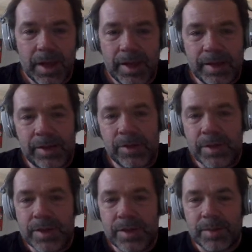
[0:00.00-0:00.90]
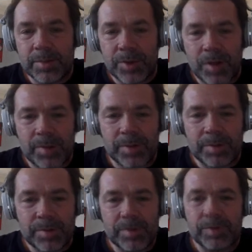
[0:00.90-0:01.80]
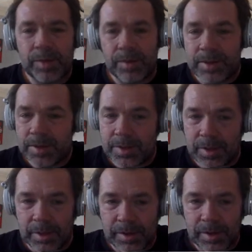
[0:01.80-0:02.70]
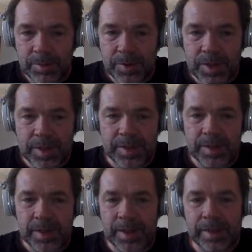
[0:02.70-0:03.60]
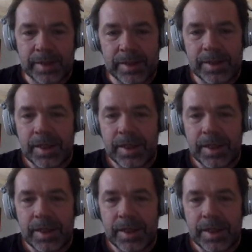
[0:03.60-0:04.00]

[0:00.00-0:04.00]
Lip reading: And then you can see the problem with this computation that I did